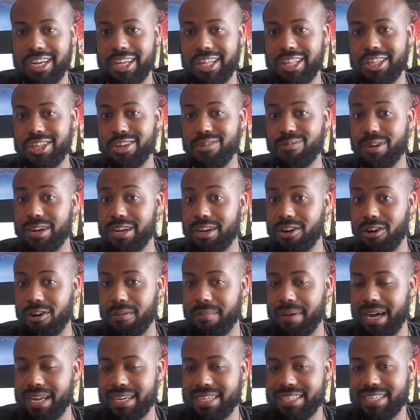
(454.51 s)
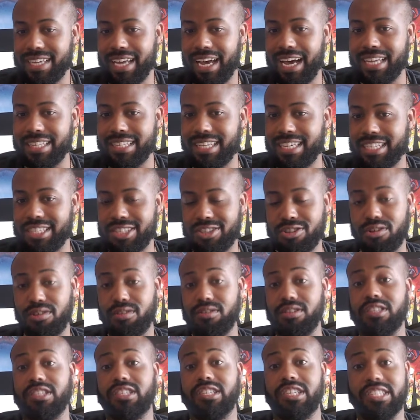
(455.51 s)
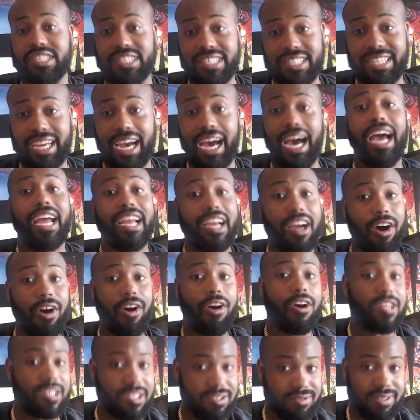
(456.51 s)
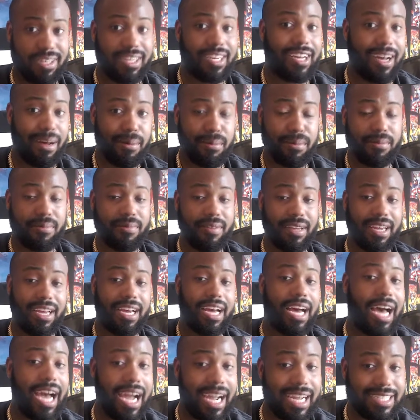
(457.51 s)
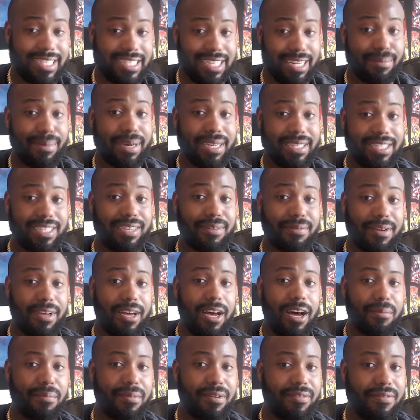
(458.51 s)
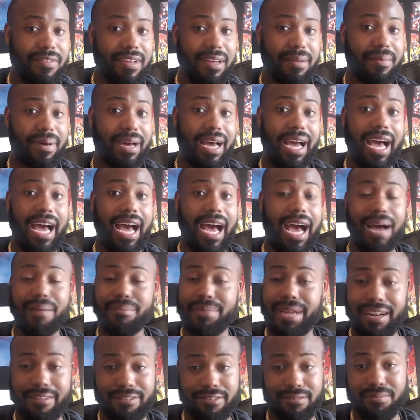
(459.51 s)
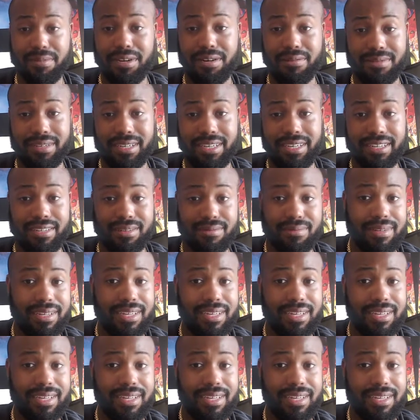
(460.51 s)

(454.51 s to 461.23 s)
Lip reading: You wouldn't know about these guys unless you're just a die-hard straight comic book fan. I consider myself a comic book fan, but I'm not even familiar with none of them.